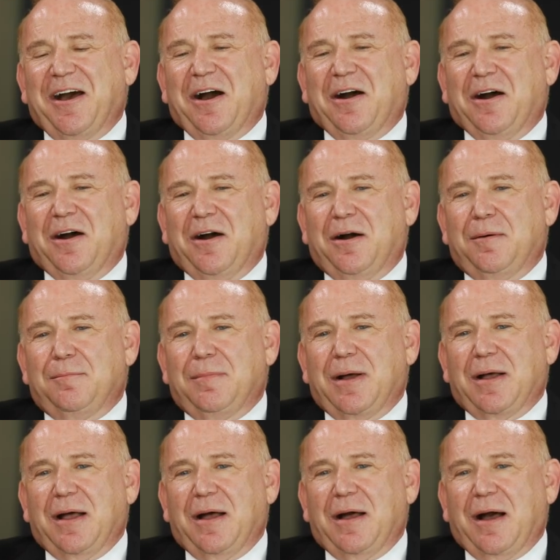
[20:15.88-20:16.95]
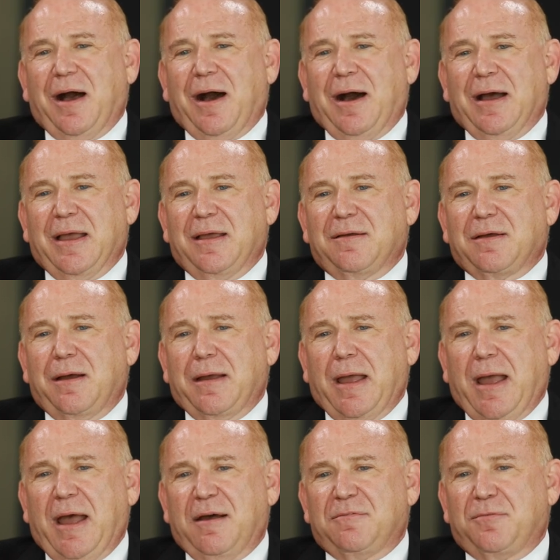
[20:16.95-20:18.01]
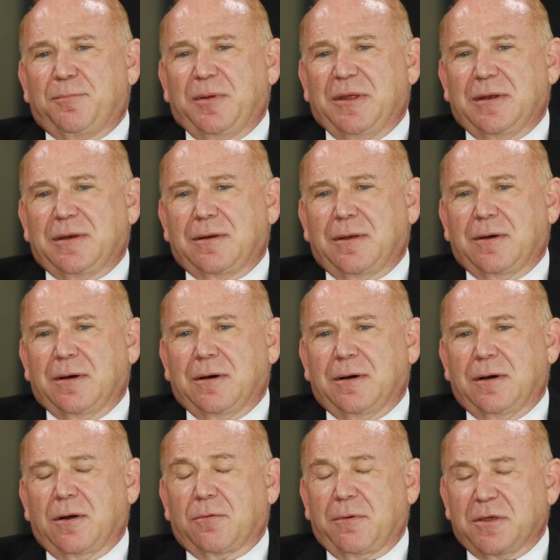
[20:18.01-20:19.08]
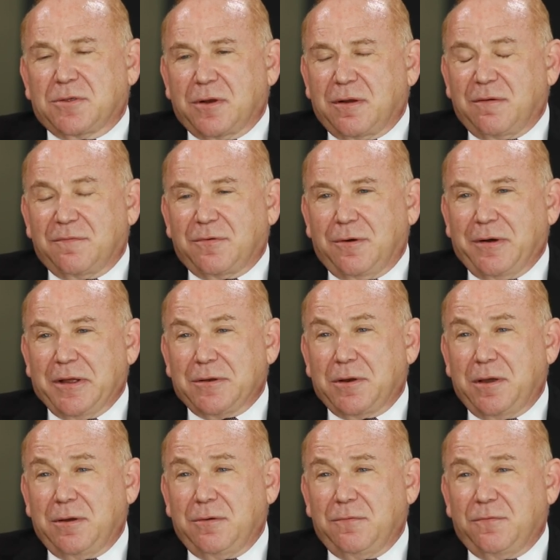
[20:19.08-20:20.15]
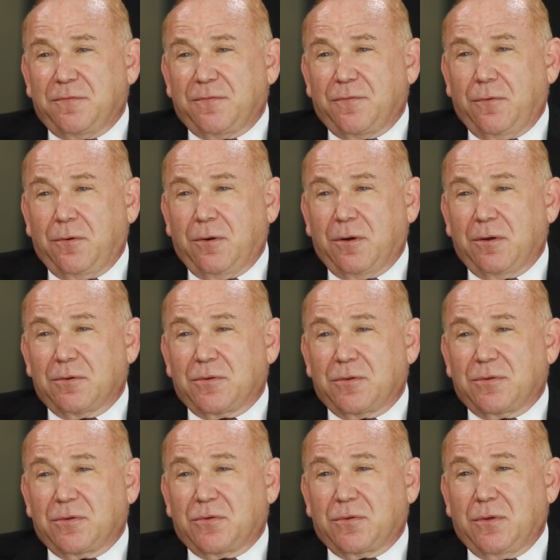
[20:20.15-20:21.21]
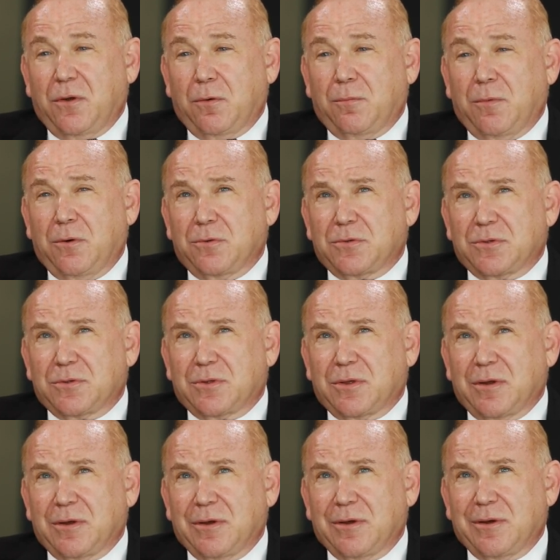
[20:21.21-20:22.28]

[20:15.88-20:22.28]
I have been a resident of Orlando for almost,